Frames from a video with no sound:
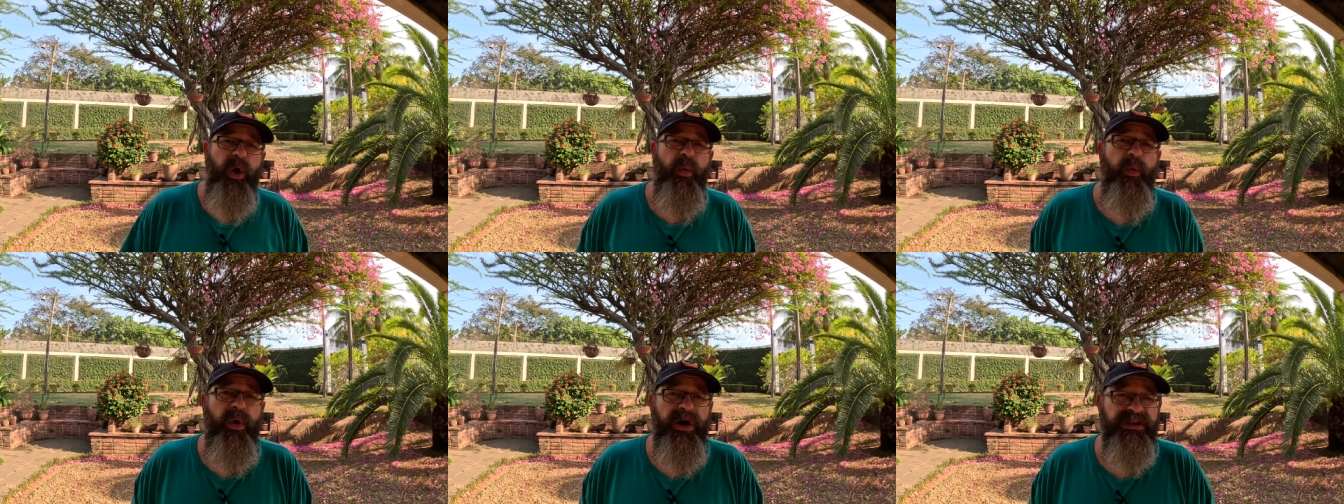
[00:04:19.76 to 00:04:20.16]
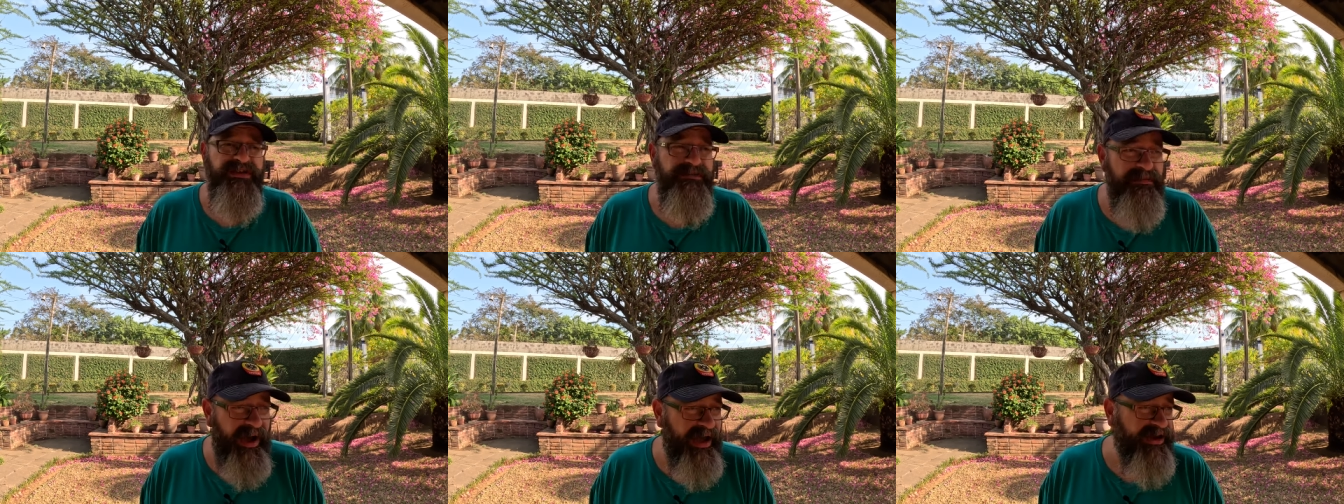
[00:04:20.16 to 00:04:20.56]
was
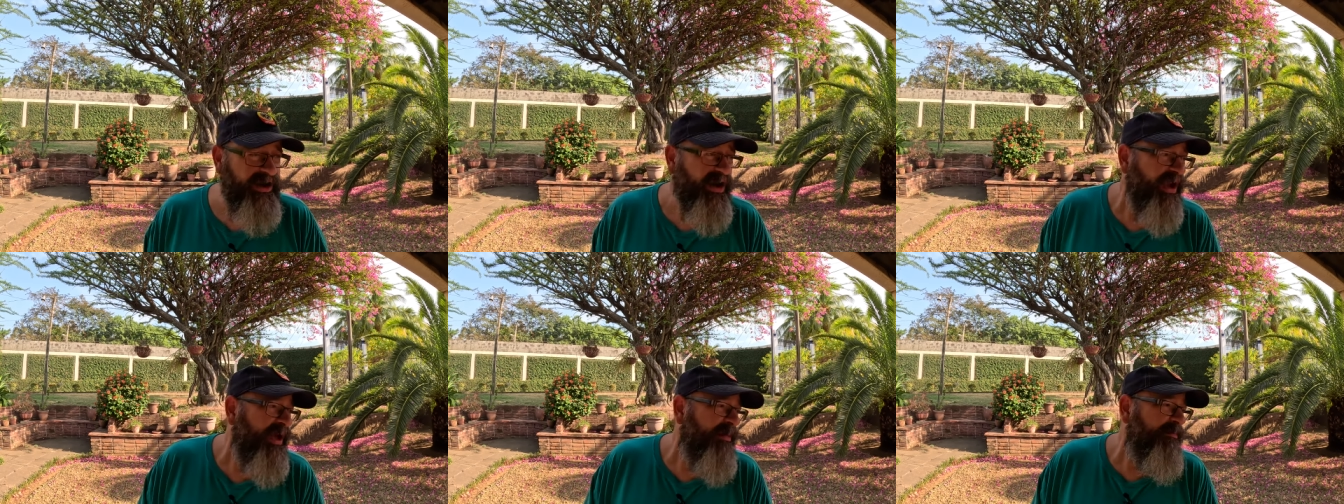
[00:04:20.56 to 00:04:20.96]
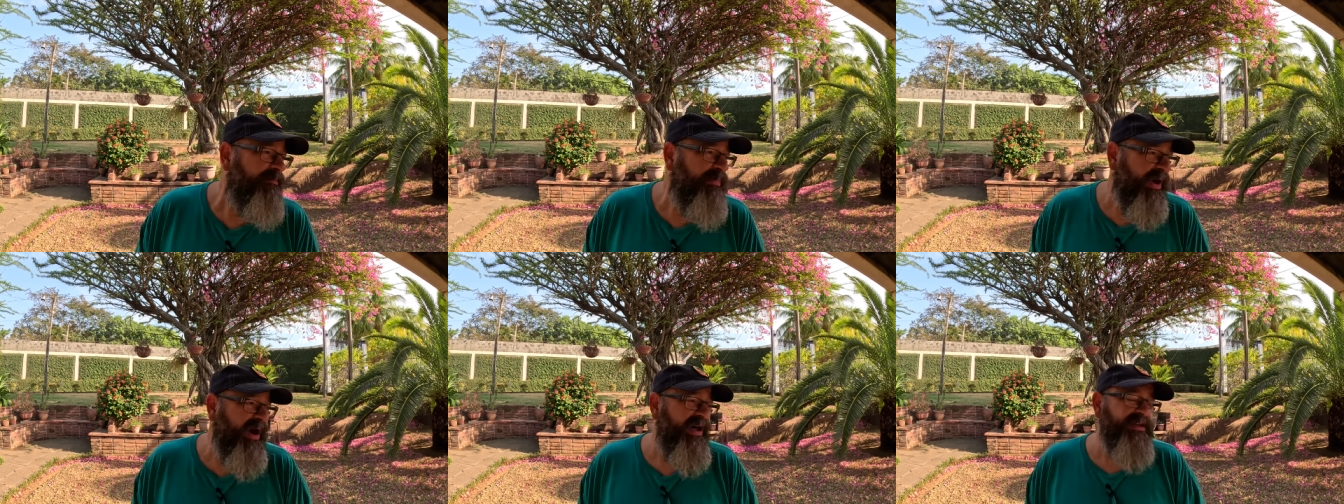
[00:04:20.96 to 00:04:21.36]
minor.
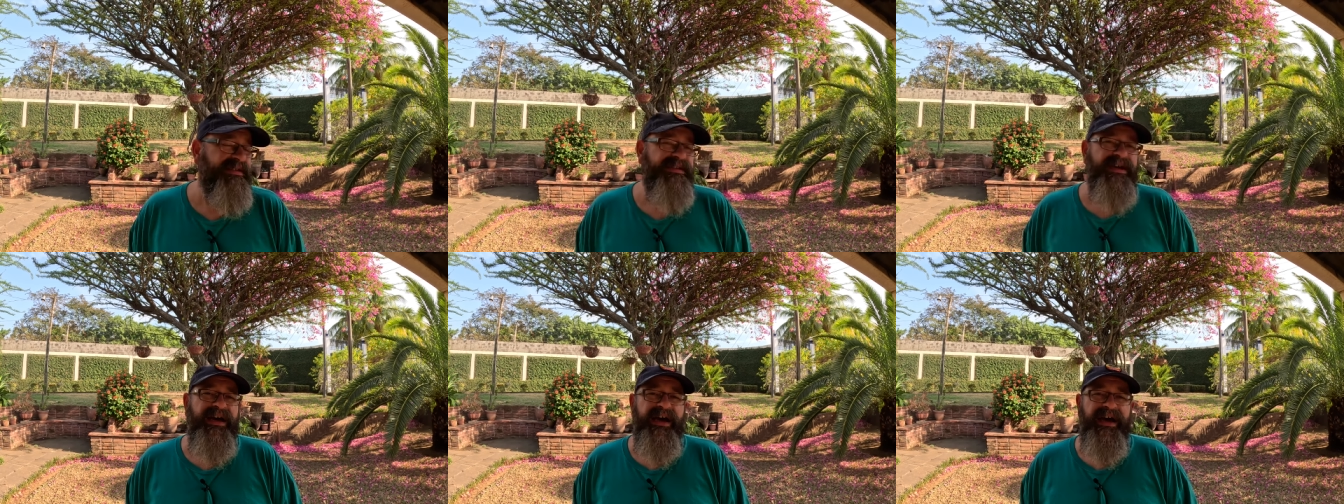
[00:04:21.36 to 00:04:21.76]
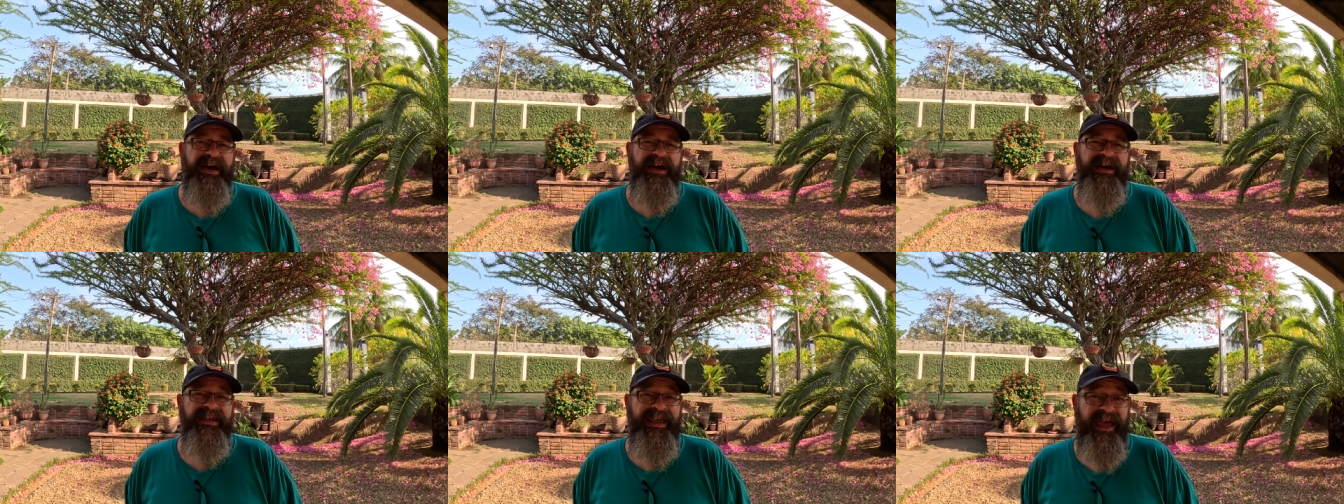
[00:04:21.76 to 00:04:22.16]
But
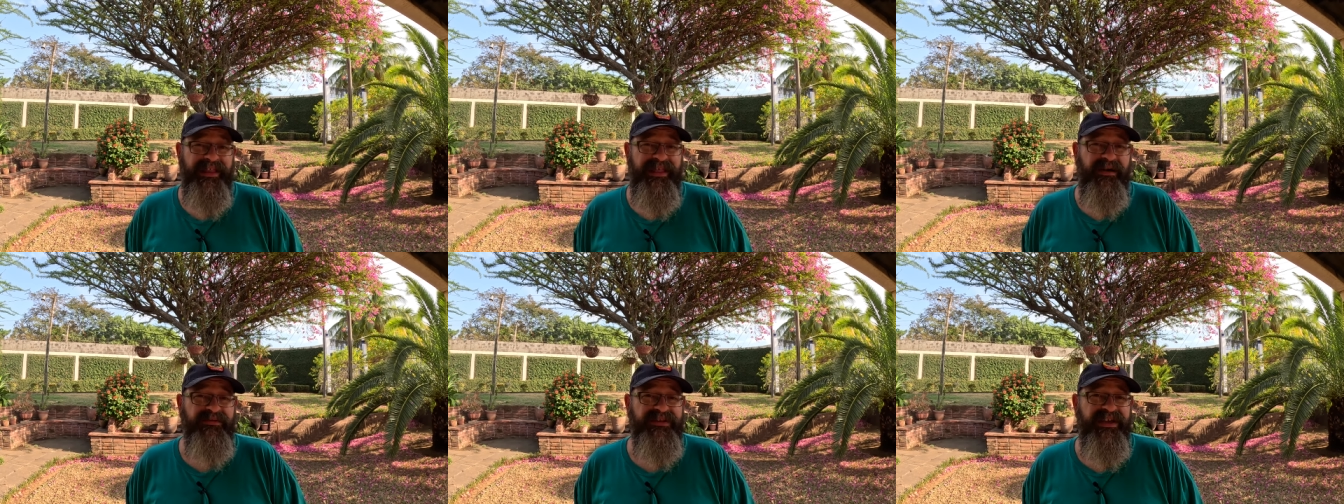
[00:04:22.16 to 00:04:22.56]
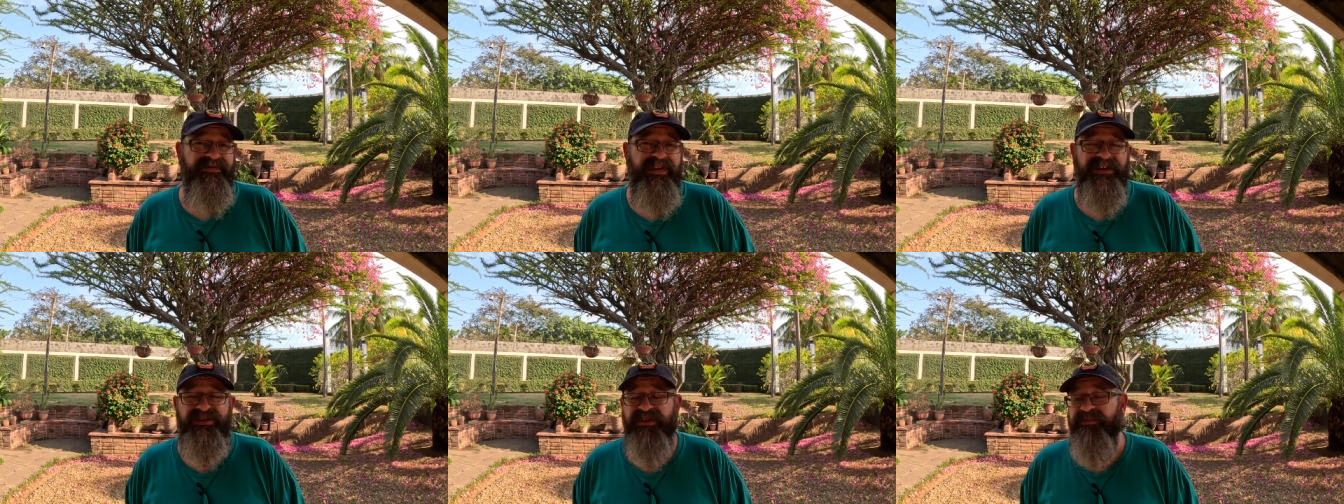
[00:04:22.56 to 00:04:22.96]
uh, yeah, that was the
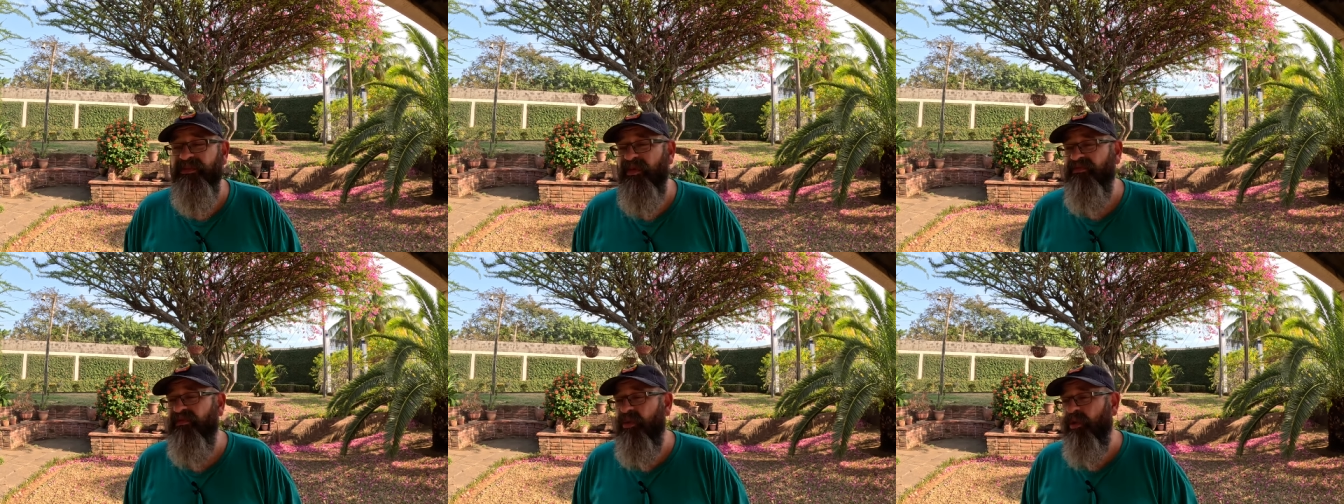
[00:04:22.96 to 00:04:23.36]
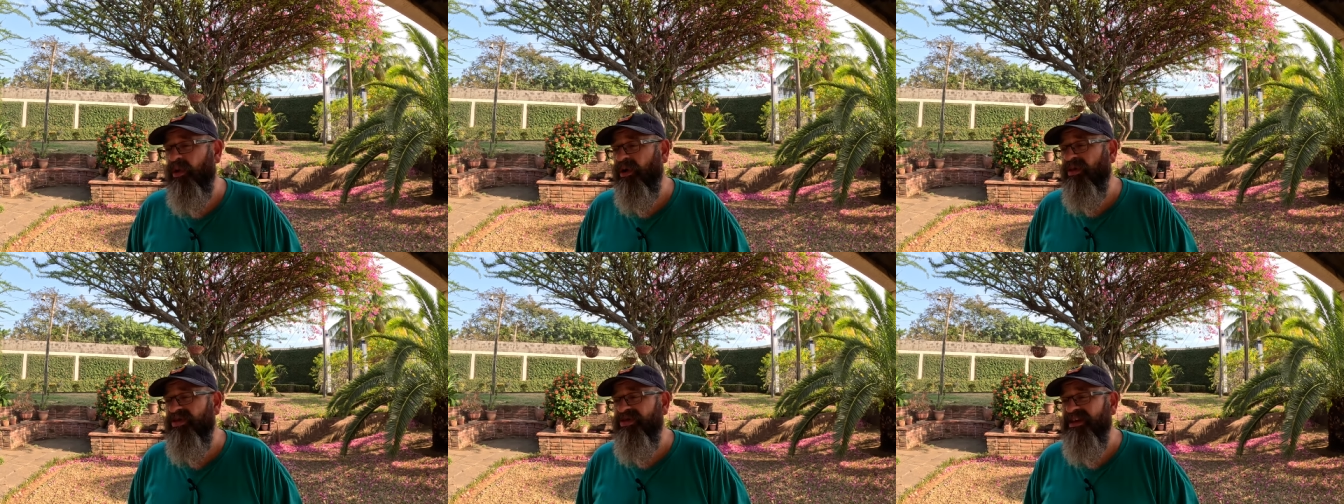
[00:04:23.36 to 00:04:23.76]
adventure
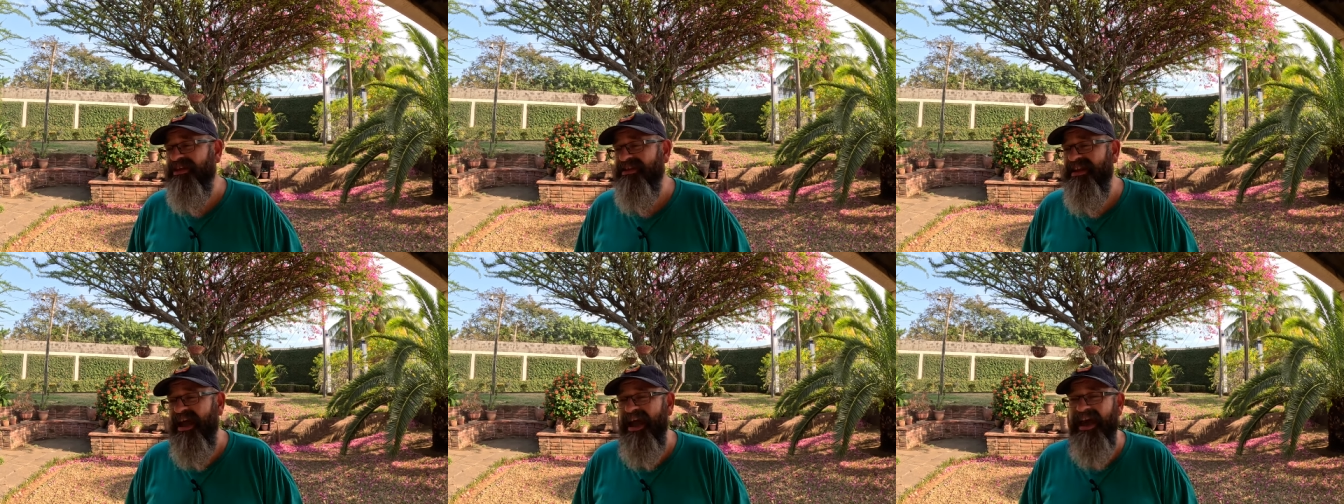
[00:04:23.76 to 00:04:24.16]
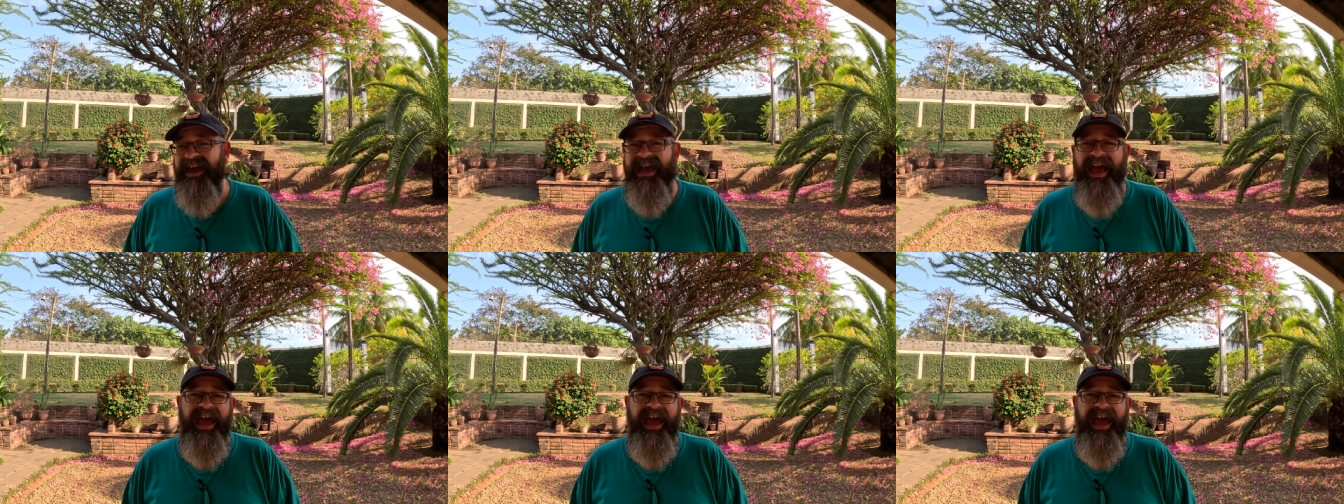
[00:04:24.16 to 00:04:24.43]
for the day.